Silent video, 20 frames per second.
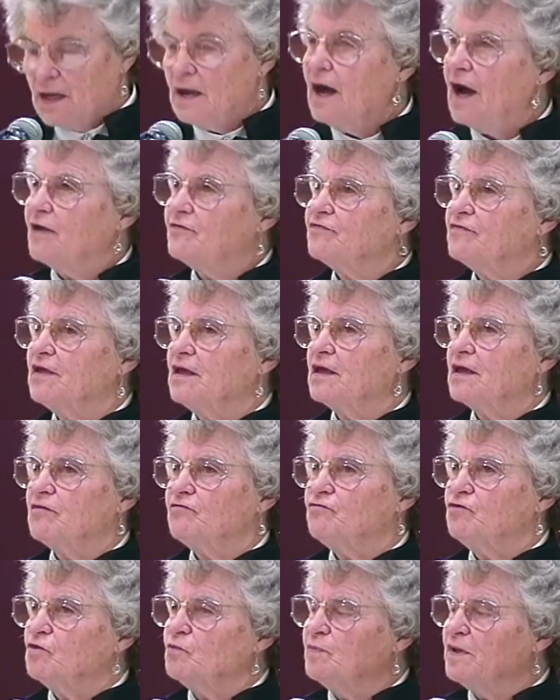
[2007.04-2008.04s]
I think
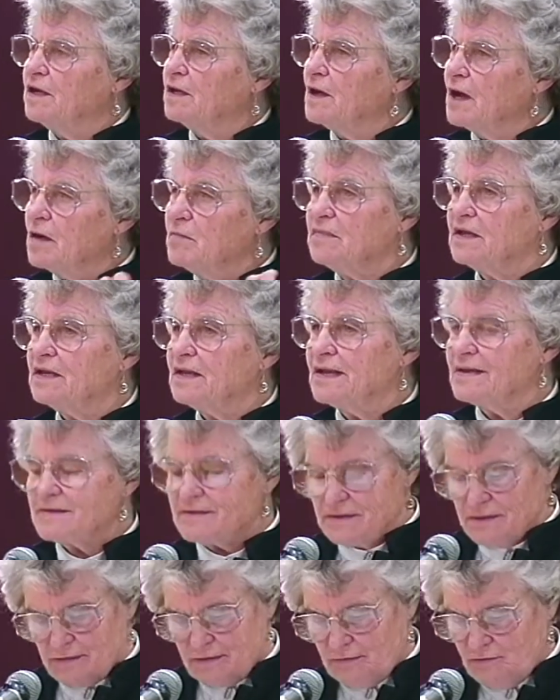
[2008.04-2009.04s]
if you become
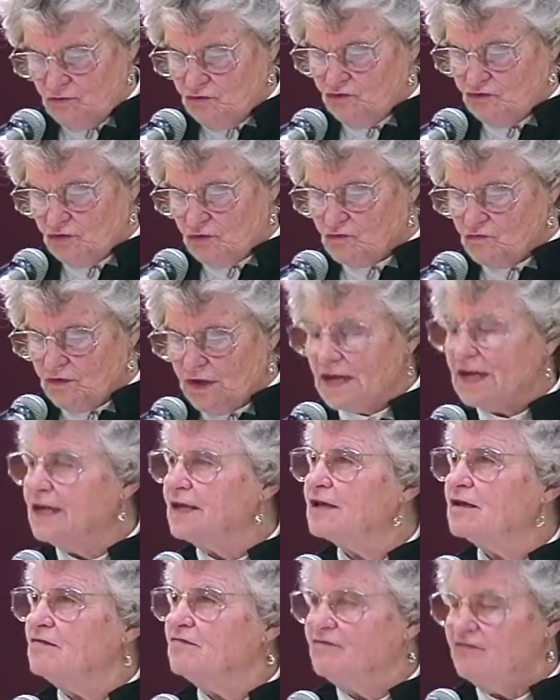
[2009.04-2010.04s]
elected, you should really
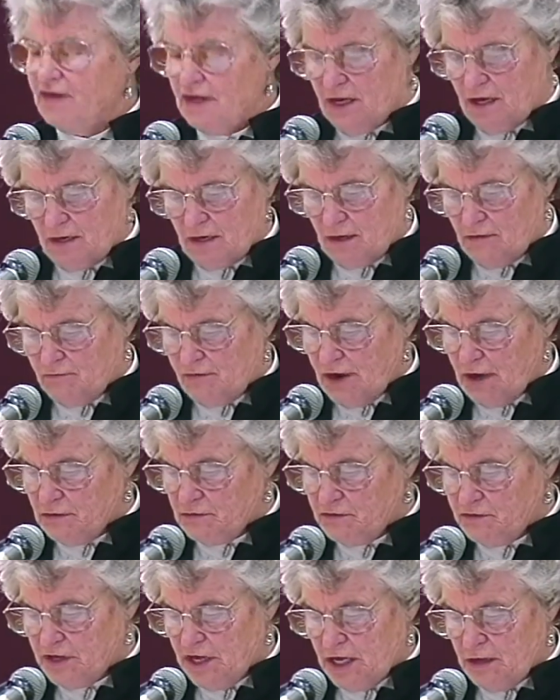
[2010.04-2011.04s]
convene a
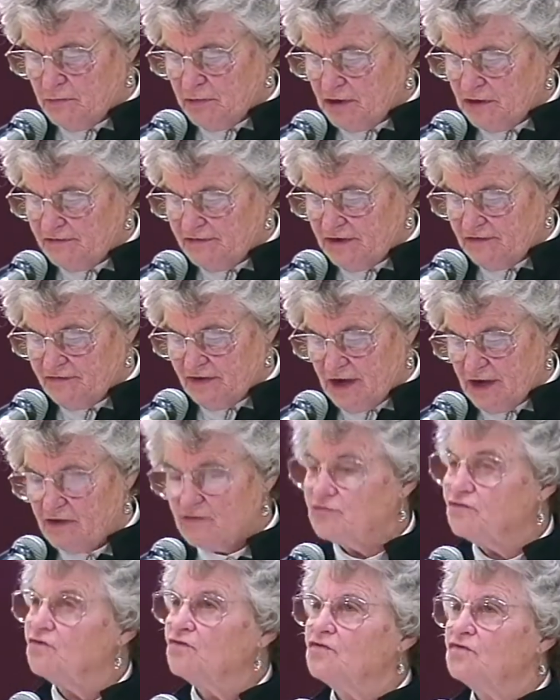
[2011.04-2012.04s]
round table of
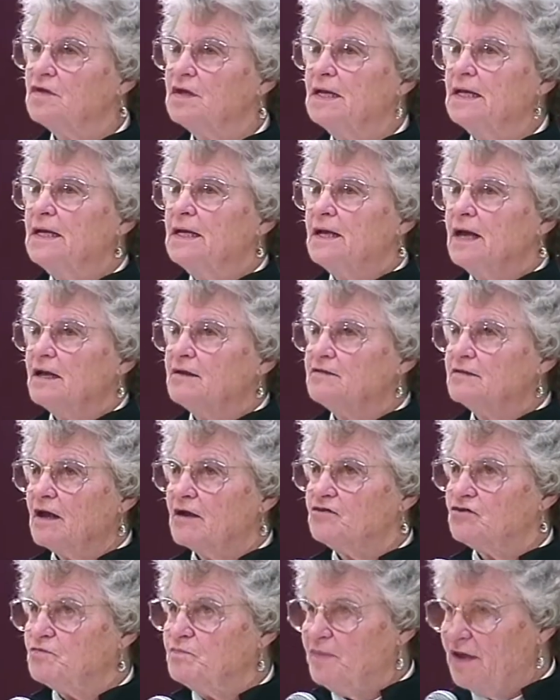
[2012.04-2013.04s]
advisors and
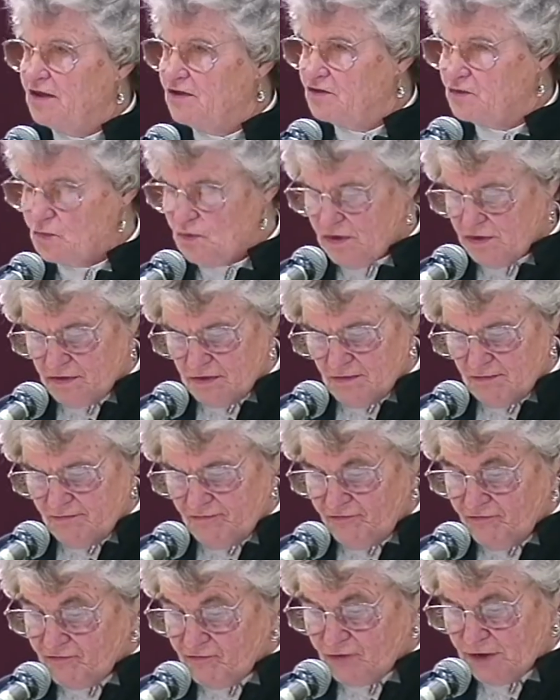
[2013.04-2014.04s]
touch base with them
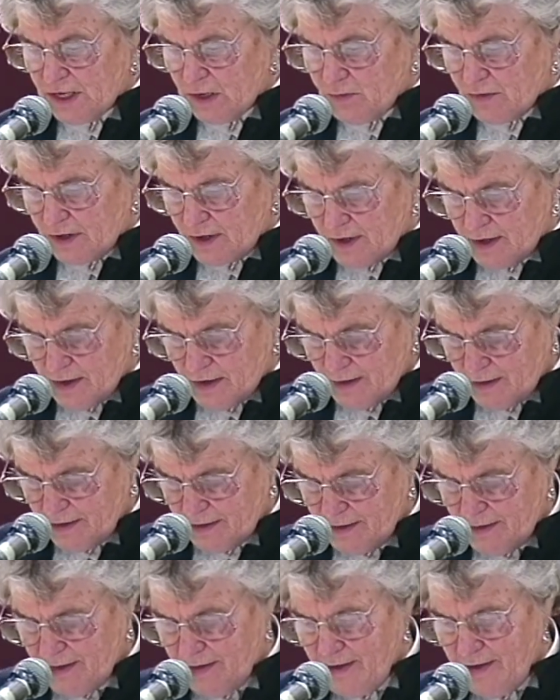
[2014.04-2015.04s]
frequently.
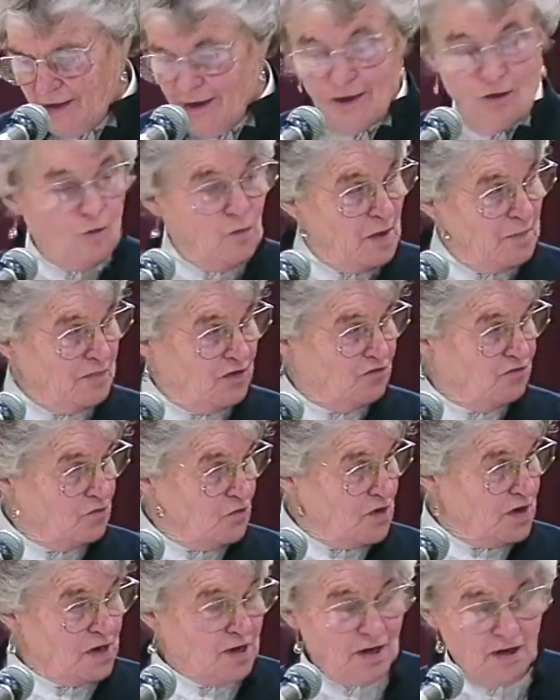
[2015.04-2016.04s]
Women's
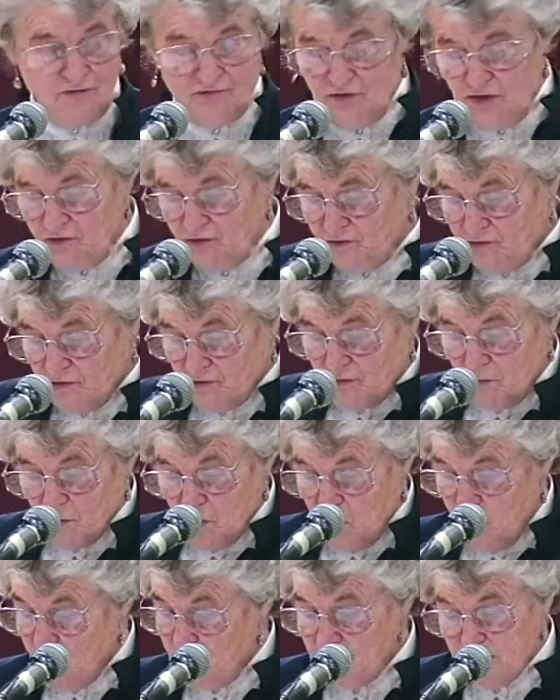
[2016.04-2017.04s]
organizations,
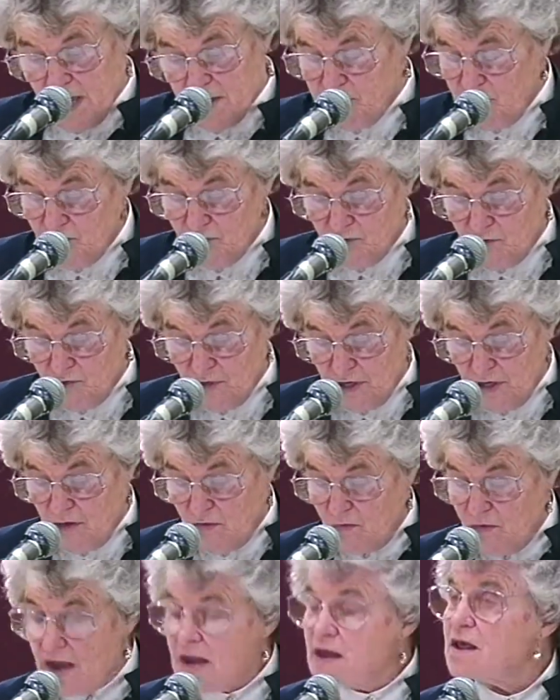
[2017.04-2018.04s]
Mo, maybe you do it
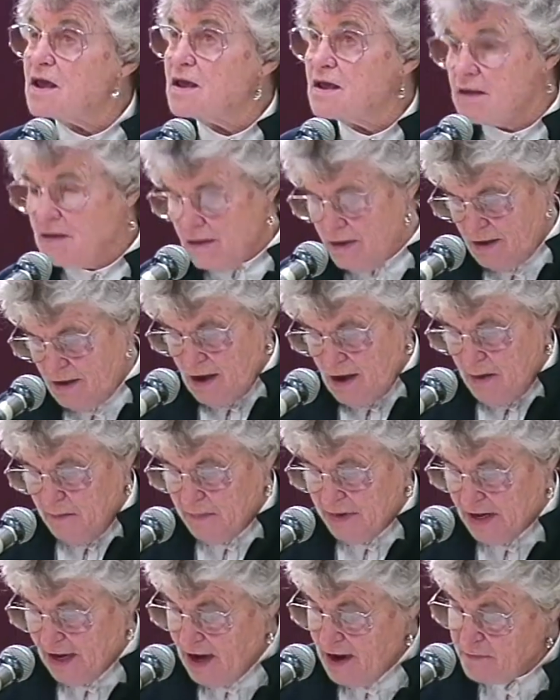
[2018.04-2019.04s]
already,
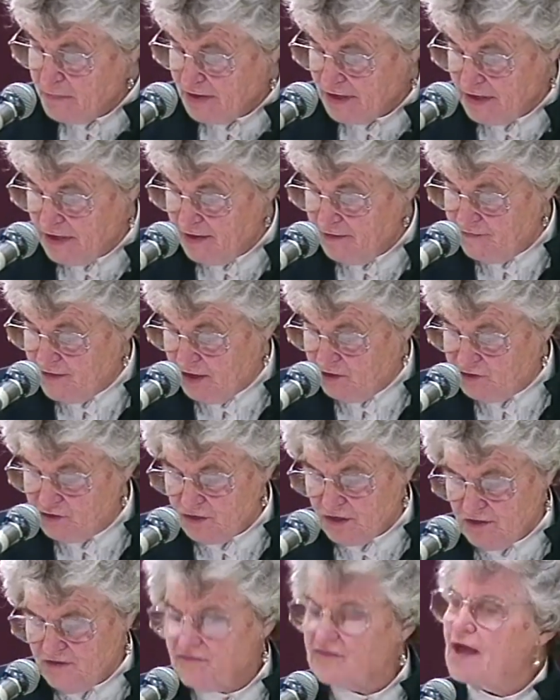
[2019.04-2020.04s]
but I believe they
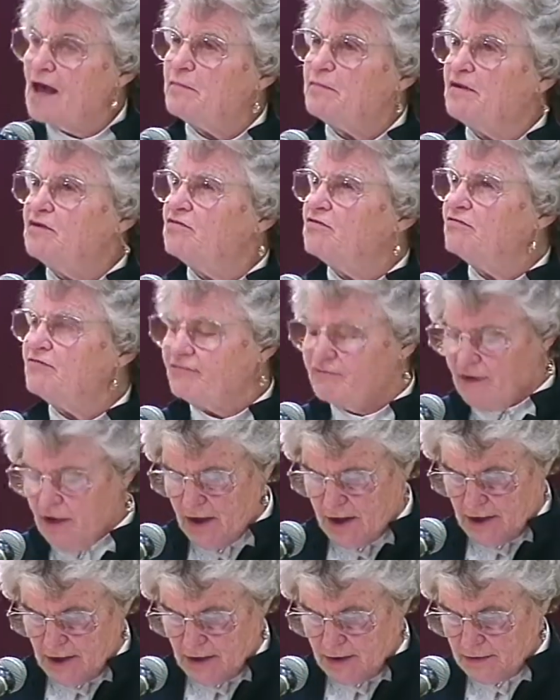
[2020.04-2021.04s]
should establish a
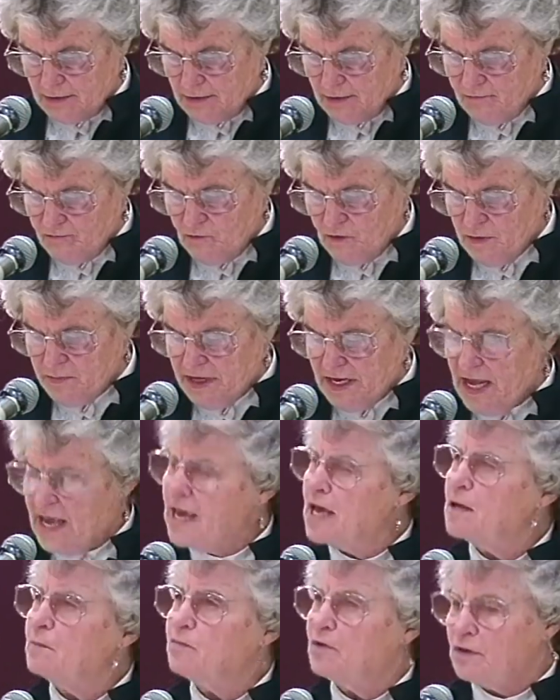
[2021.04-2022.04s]
file of women
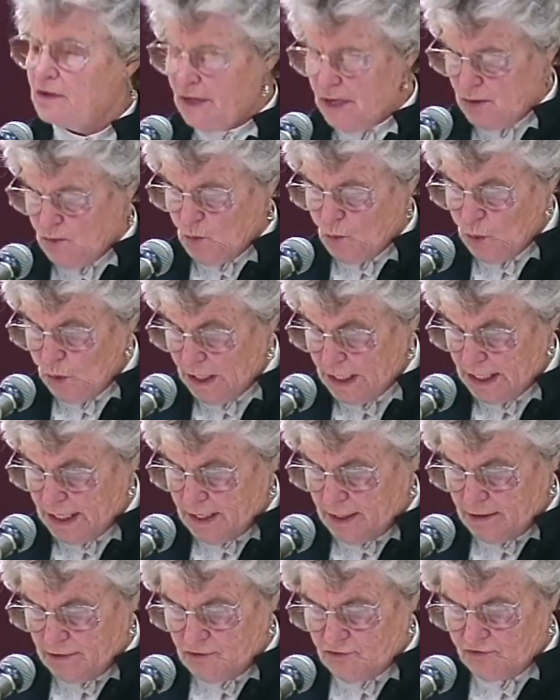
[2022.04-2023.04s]
able and
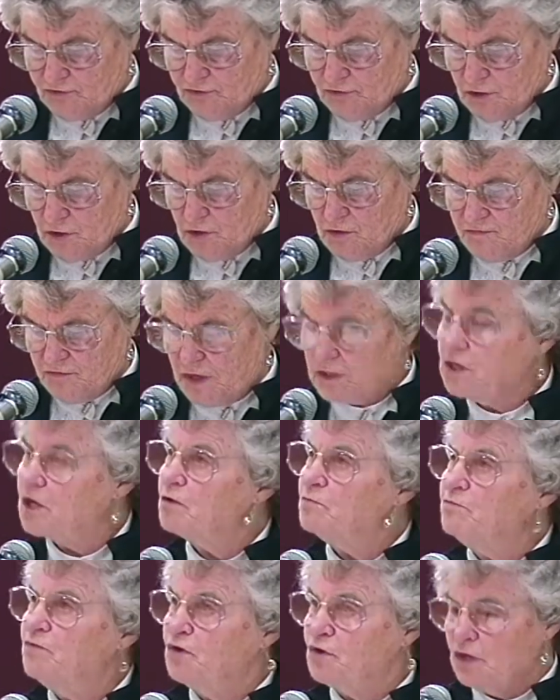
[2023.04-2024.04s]
willing to serve on
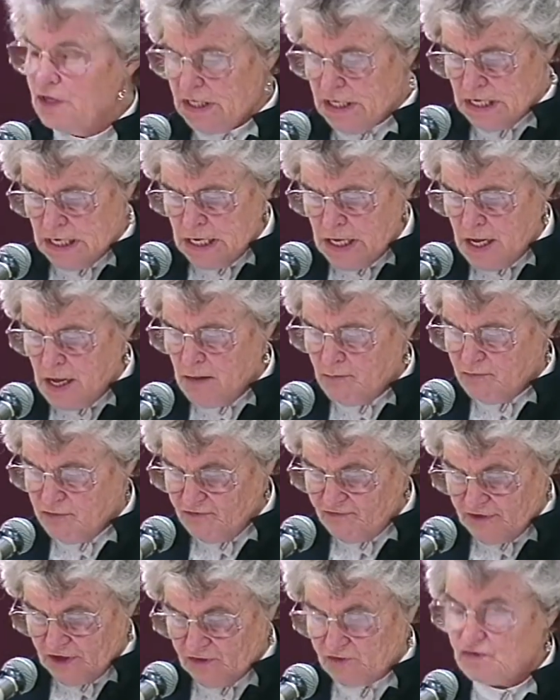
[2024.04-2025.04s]
community,
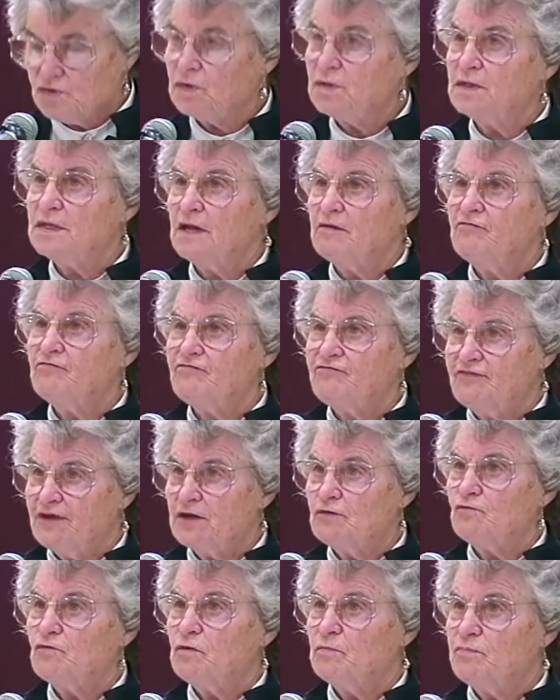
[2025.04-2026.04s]
provincial, and
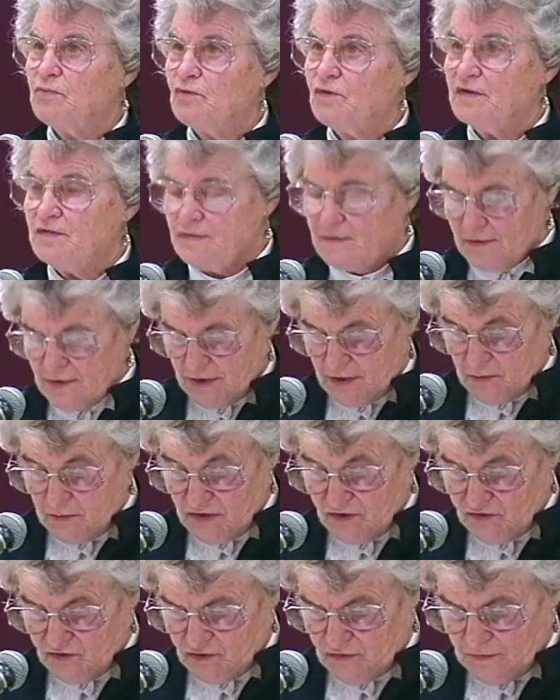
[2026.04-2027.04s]
federal boards and
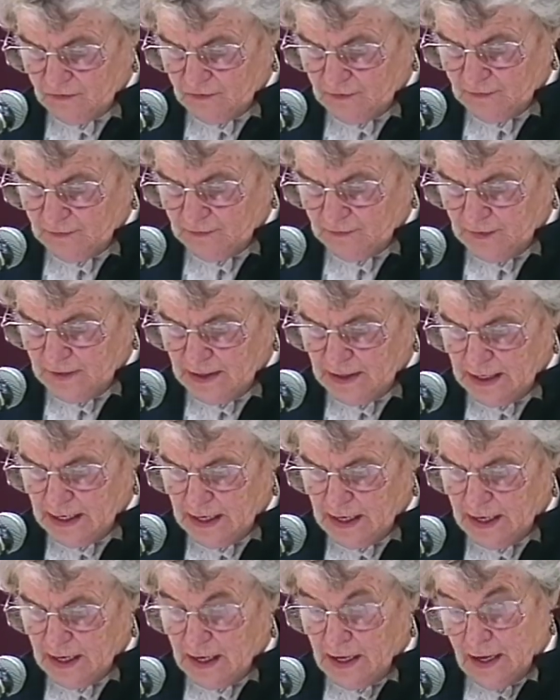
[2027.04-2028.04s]
commissions.
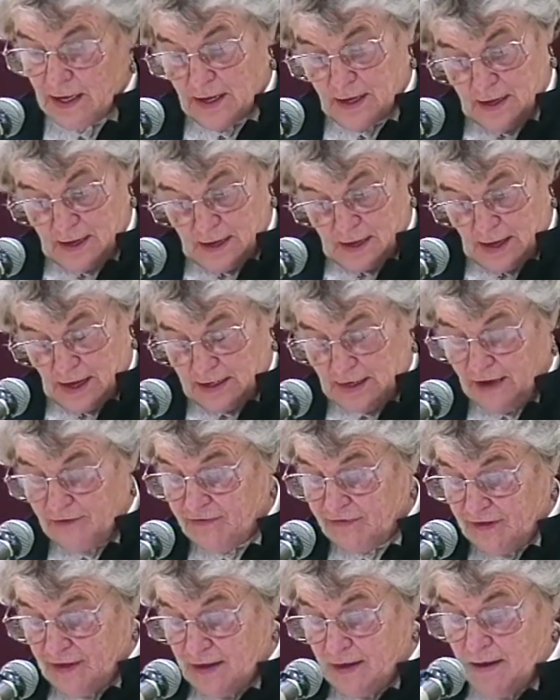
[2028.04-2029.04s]
And I
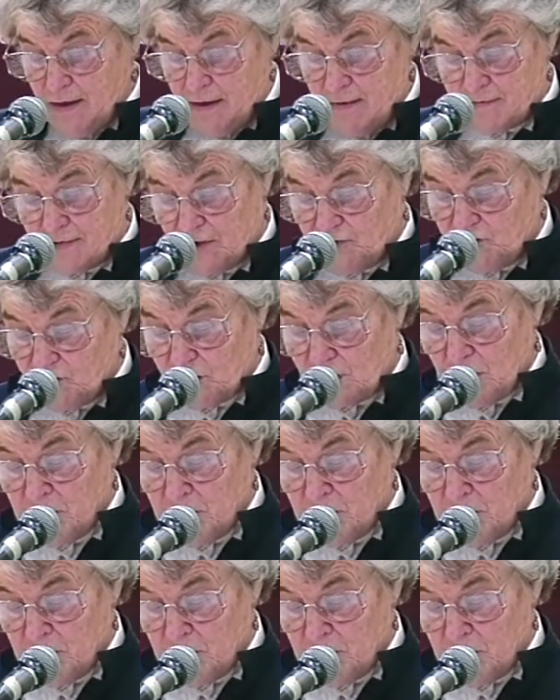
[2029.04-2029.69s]
think they should